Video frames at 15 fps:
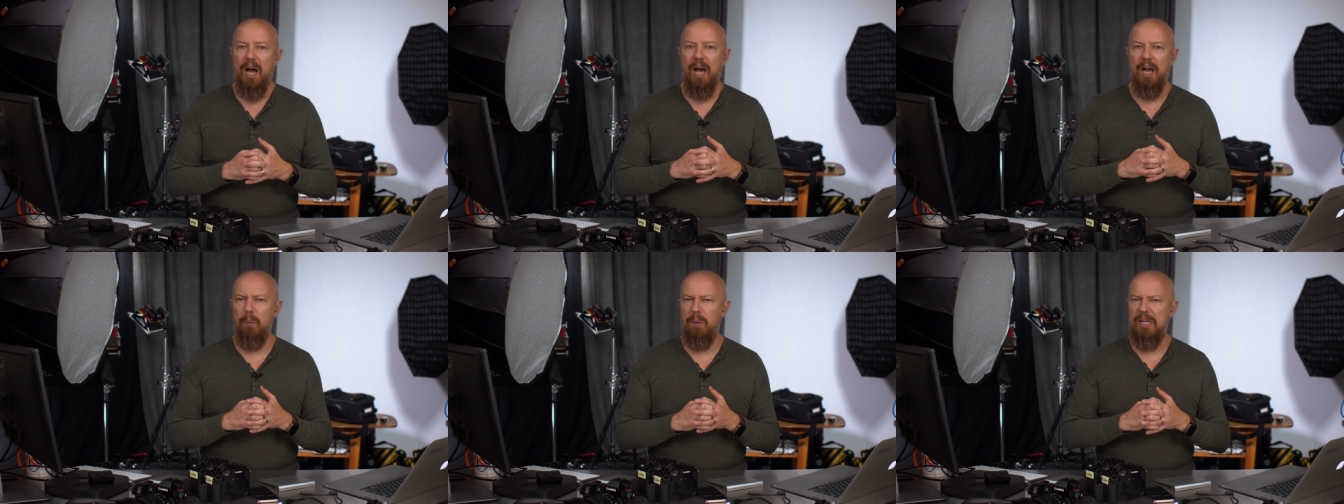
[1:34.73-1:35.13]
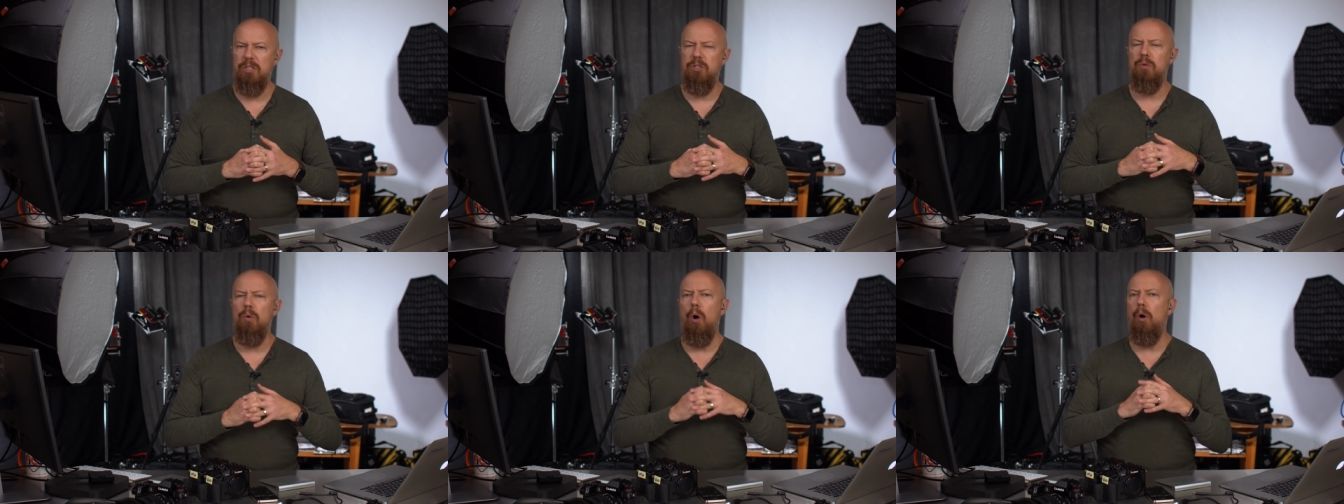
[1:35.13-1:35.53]
I went
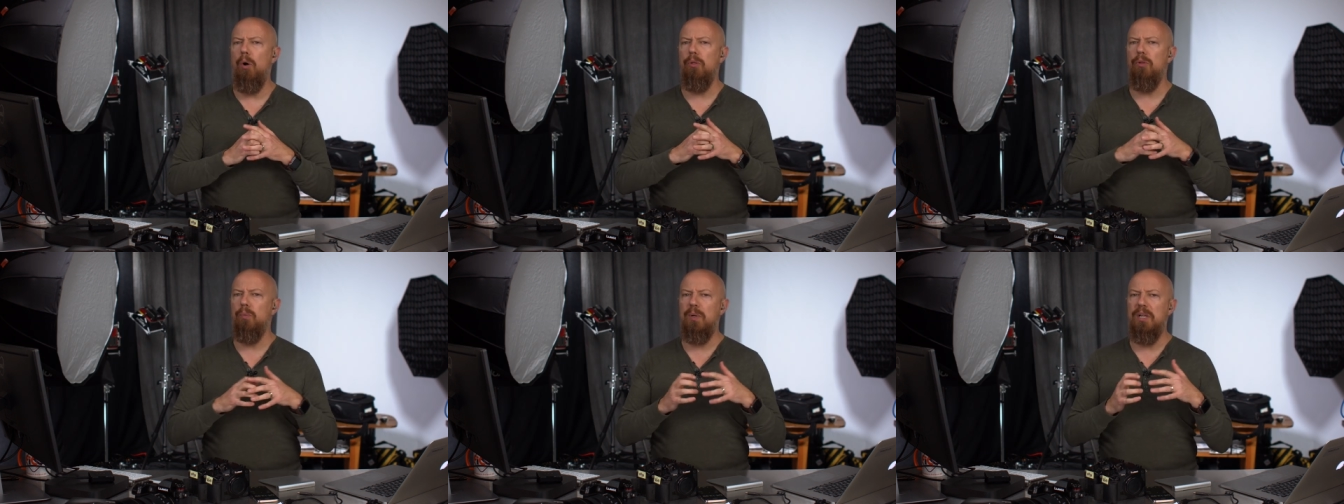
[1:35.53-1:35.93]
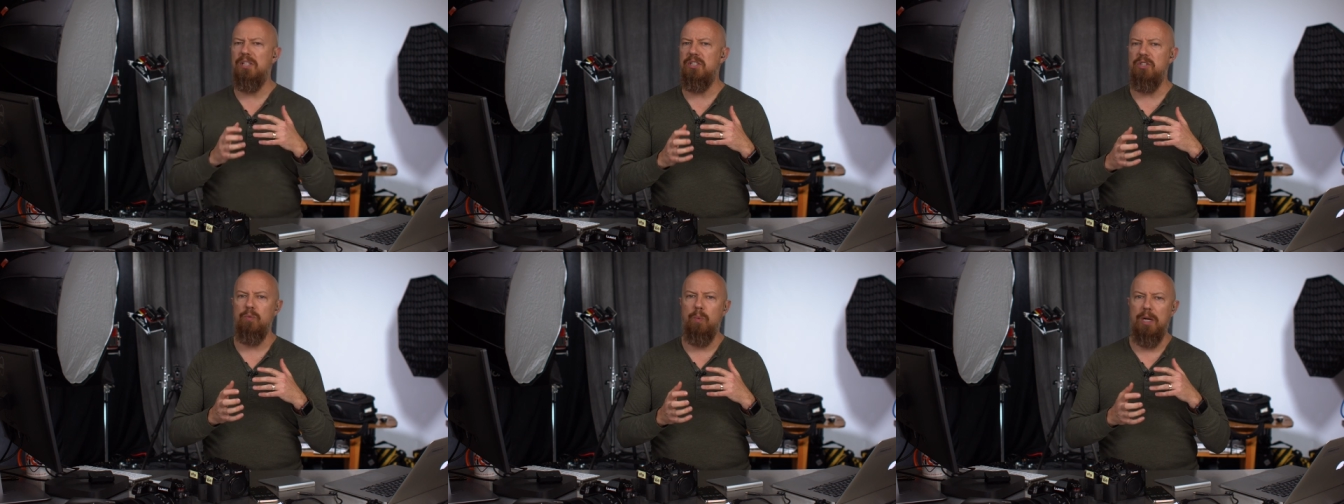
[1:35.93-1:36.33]
into all the
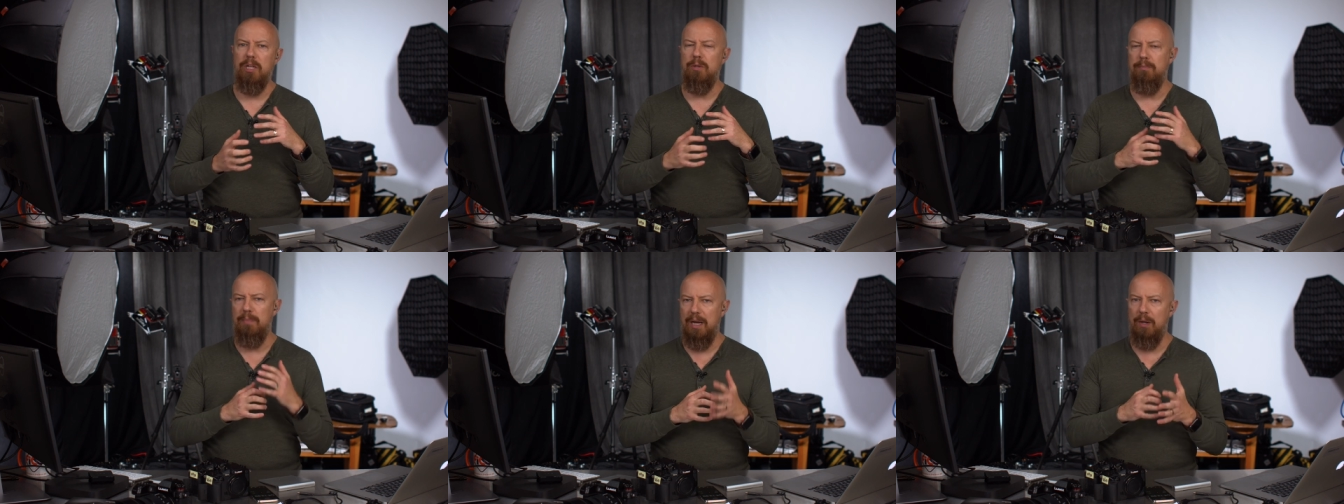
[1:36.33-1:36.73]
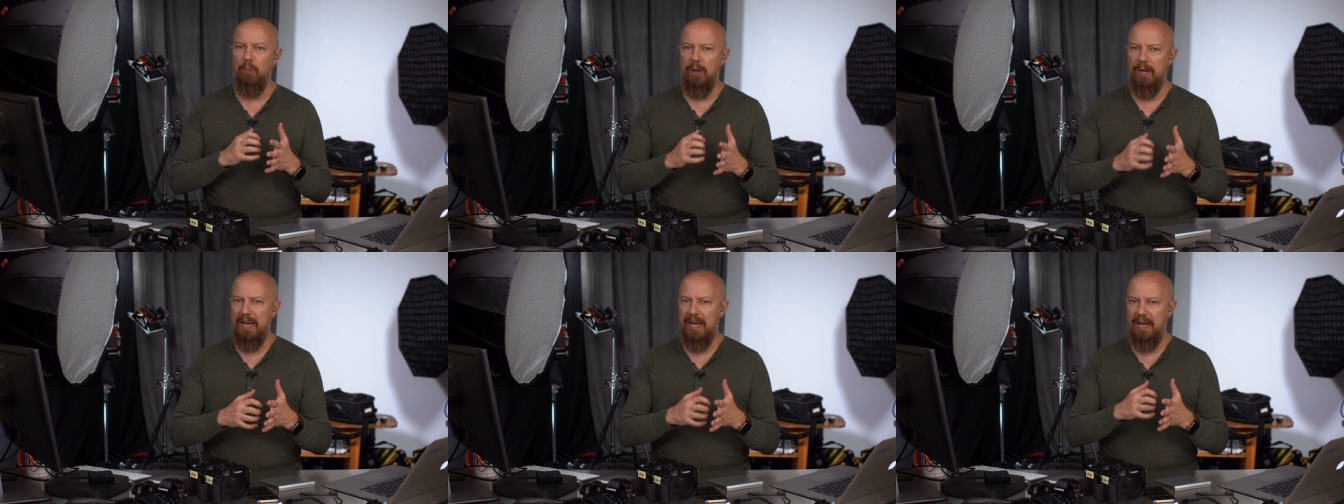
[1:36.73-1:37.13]
reasons why you might
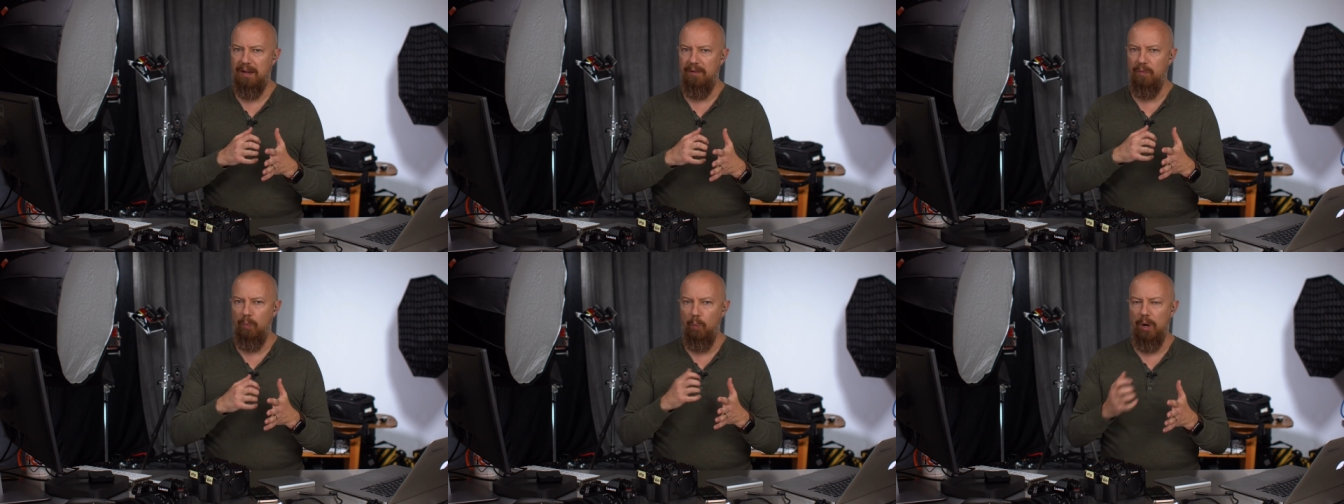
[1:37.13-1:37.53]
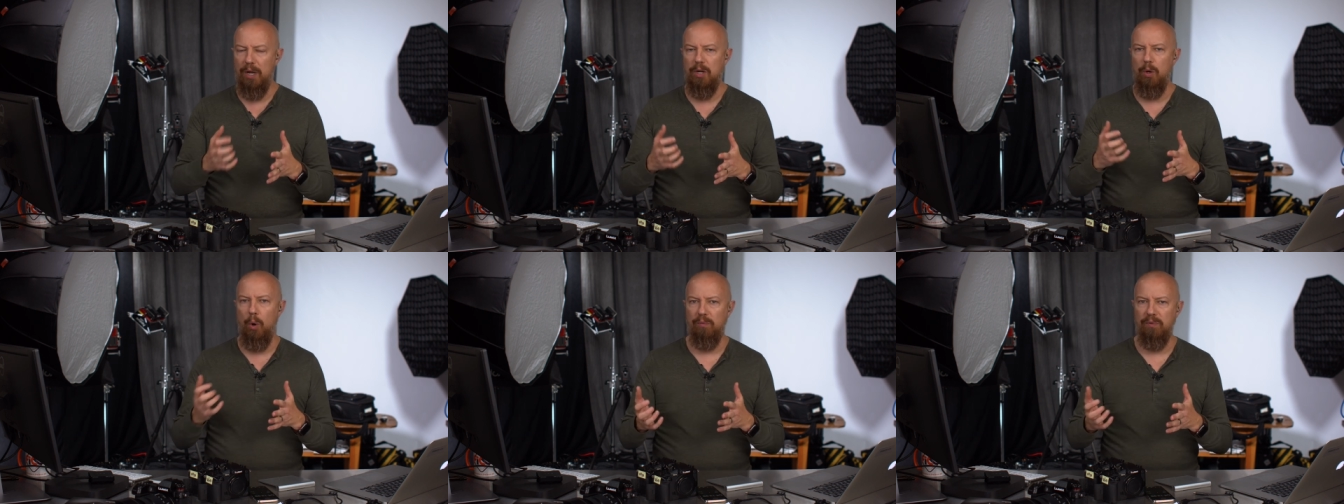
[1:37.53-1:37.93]
want to have
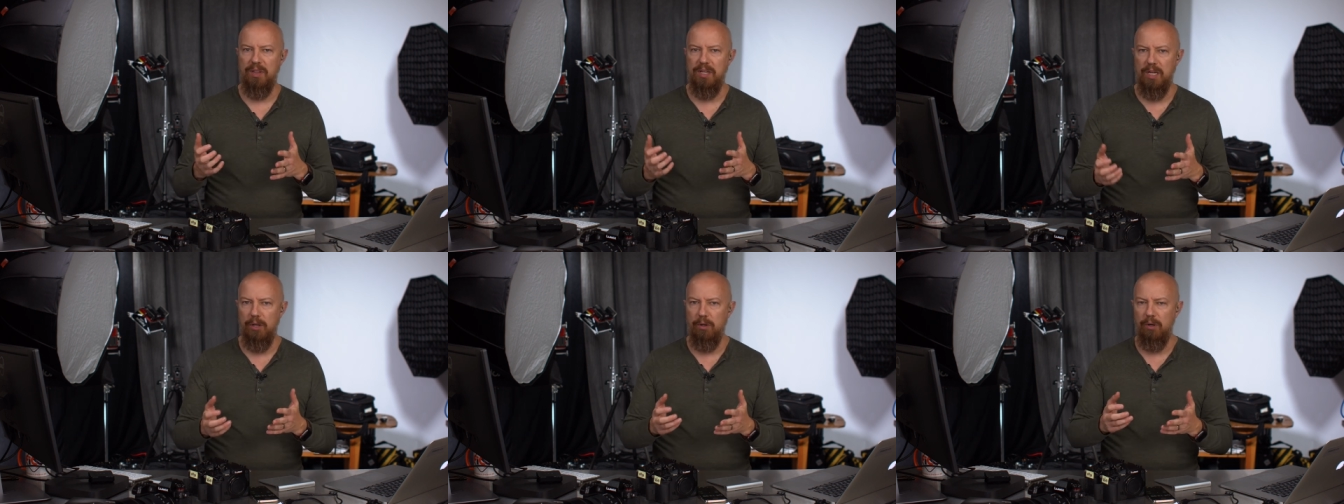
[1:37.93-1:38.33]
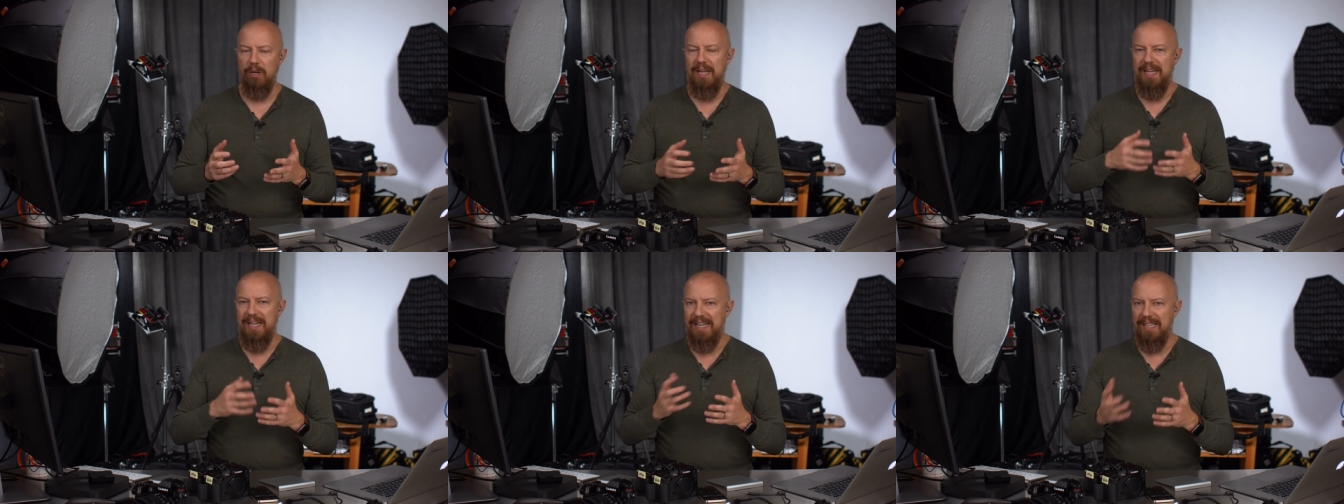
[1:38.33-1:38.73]
one over the other
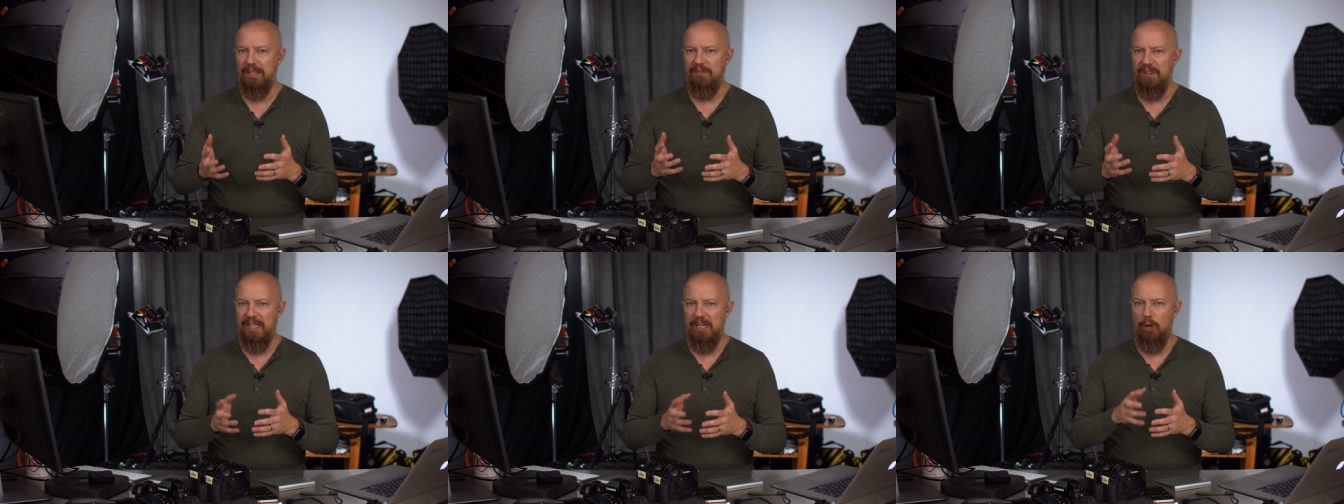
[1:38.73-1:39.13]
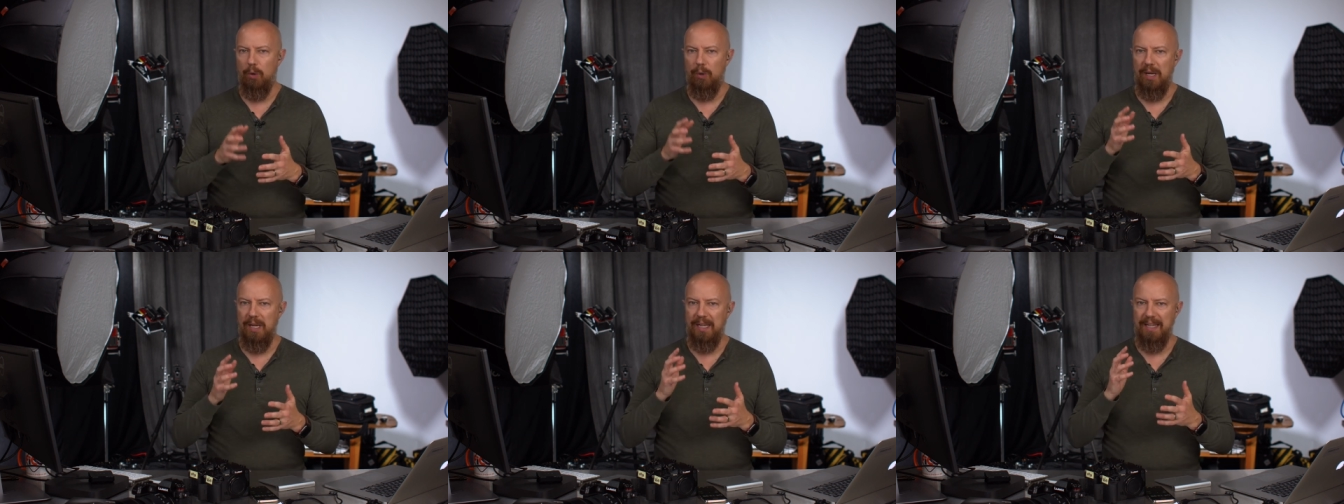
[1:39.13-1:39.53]
in the video